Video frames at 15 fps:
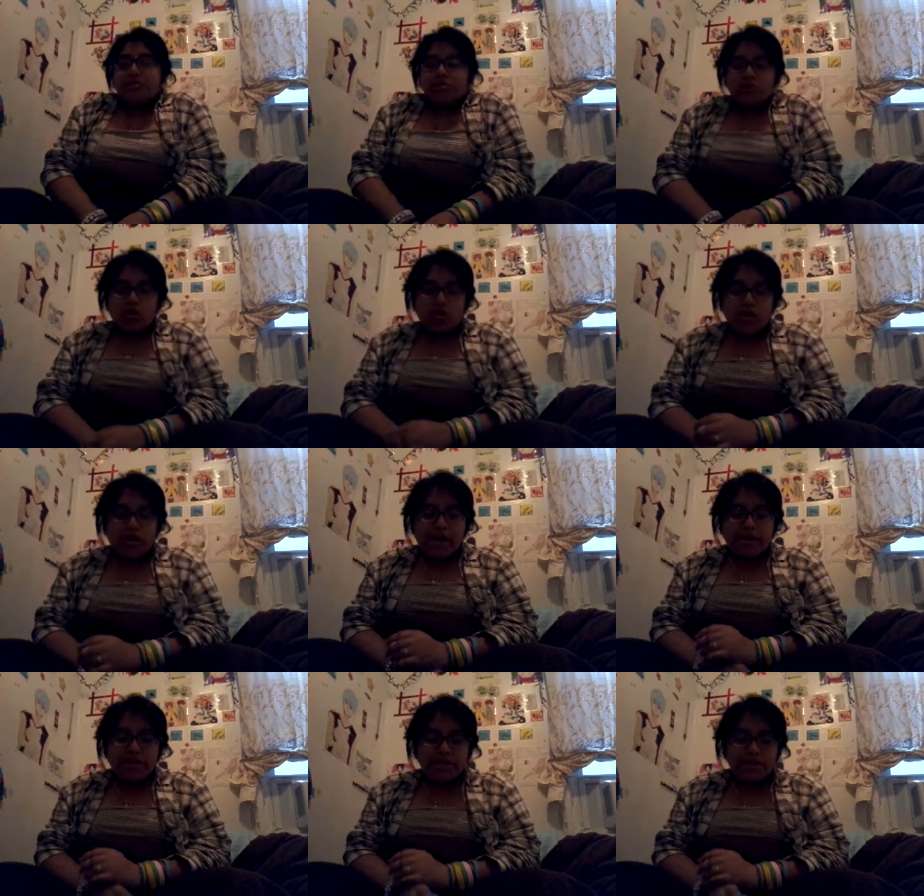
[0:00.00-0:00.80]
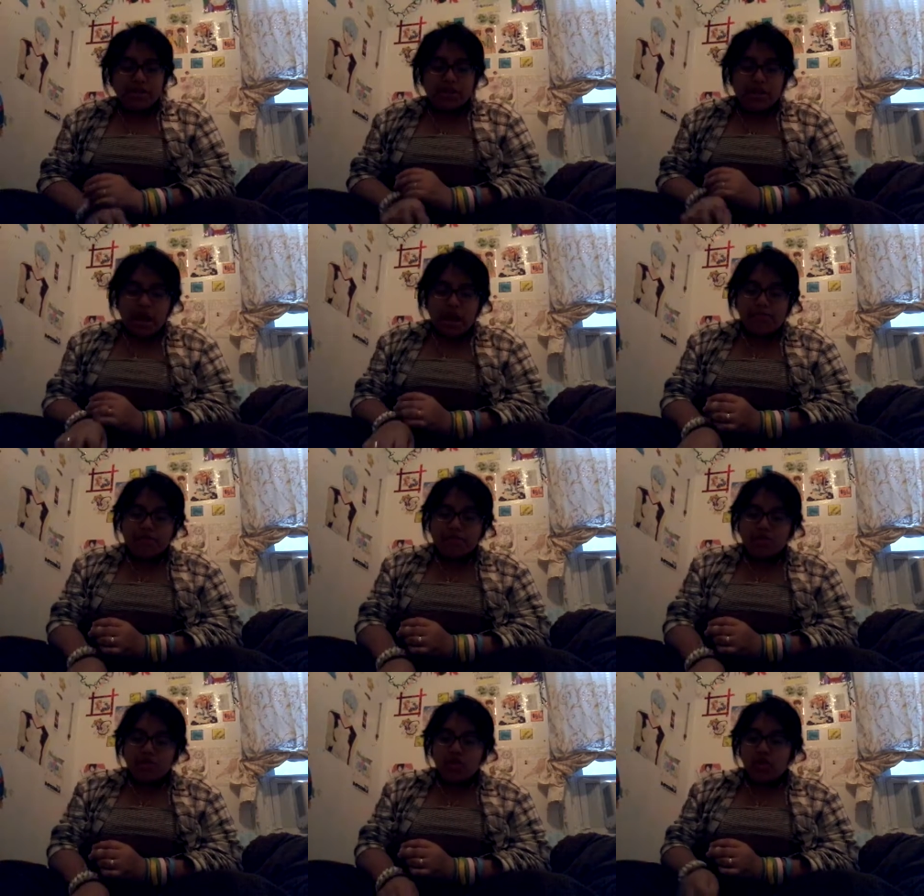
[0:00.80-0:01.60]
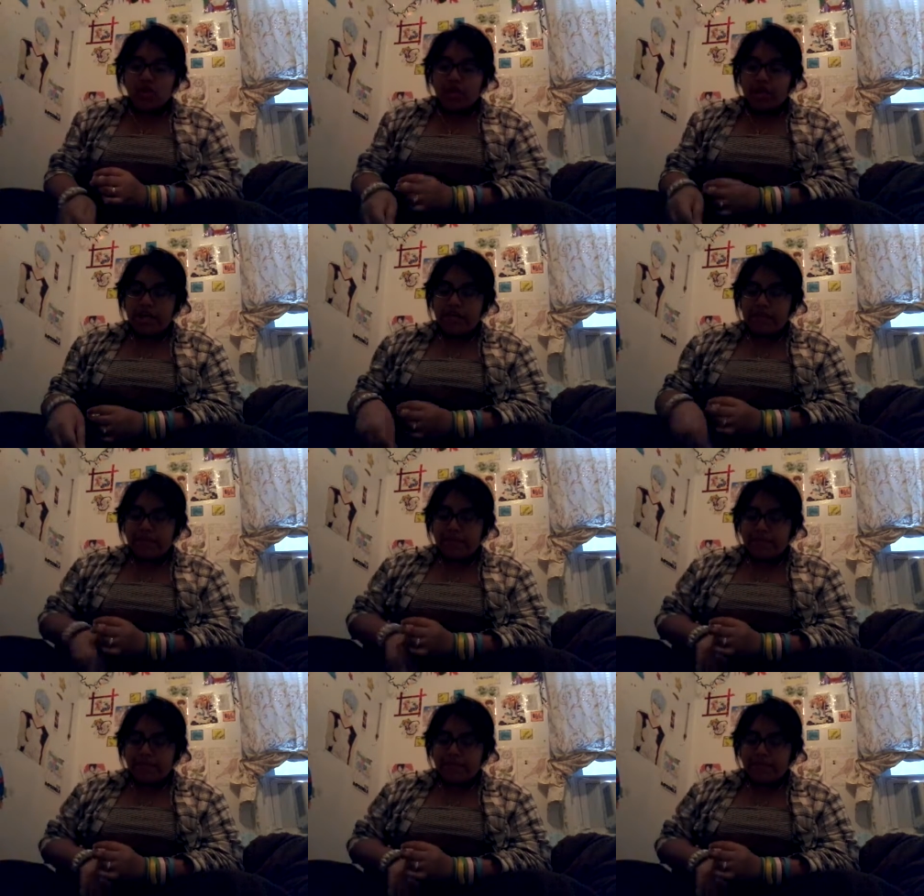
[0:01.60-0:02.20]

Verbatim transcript: So I, I'm still like,